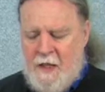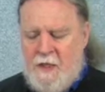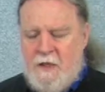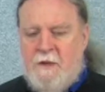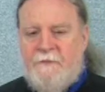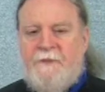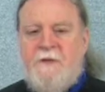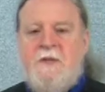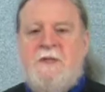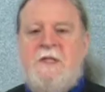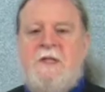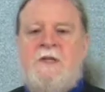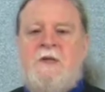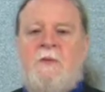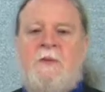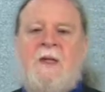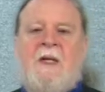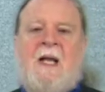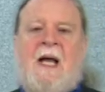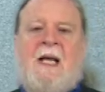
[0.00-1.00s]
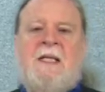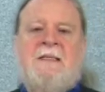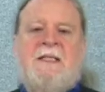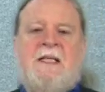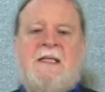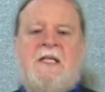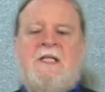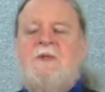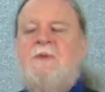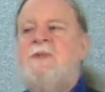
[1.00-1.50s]
The first thing to realize
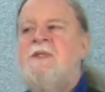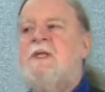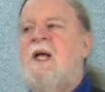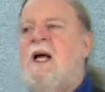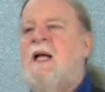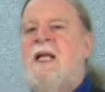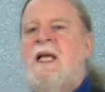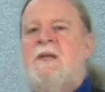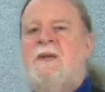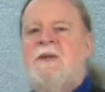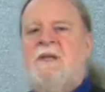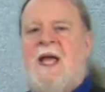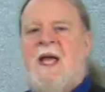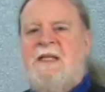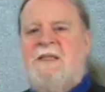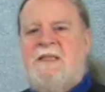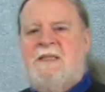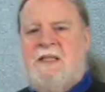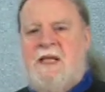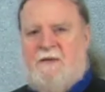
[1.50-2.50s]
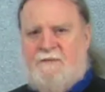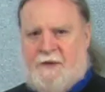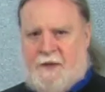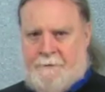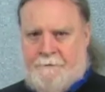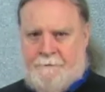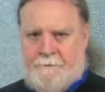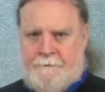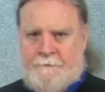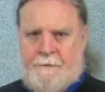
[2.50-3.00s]
that this was not a
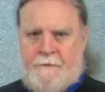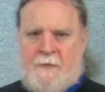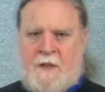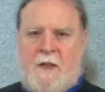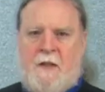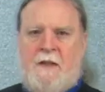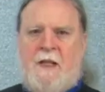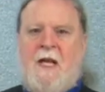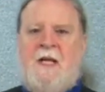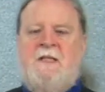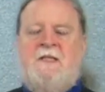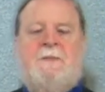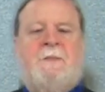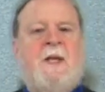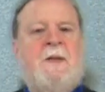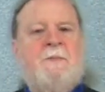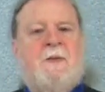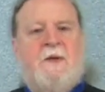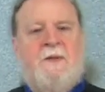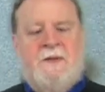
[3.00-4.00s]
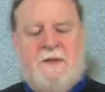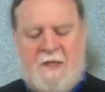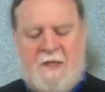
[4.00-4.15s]
Thanksgiving, okay, as people of the